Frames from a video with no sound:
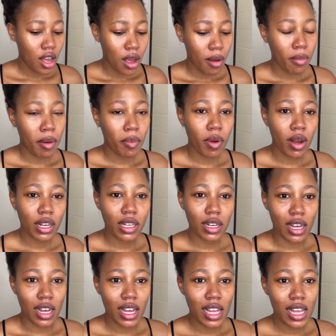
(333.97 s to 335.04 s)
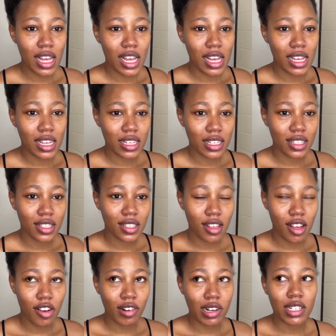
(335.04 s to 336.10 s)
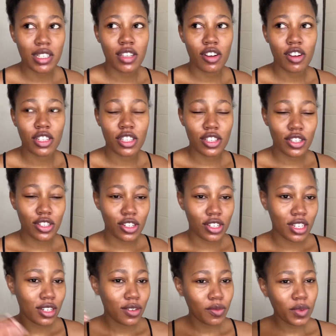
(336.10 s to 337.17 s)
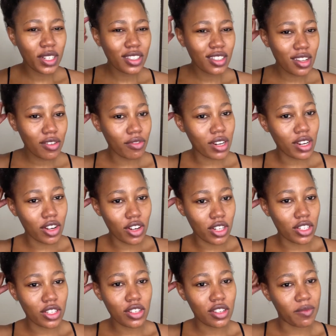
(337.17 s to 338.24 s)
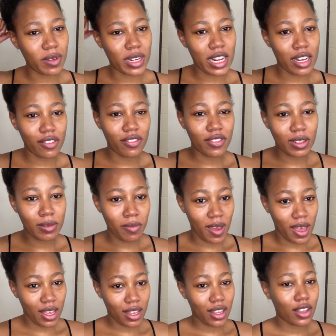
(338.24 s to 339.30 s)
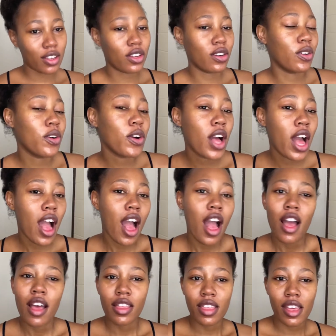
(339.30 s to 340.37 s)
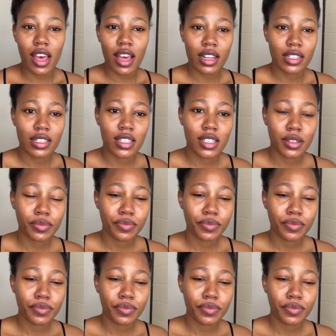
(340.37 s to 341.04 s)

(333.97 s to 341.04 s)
my partner has raised the concern, well, it's not really a concern, but like feedback, you know, that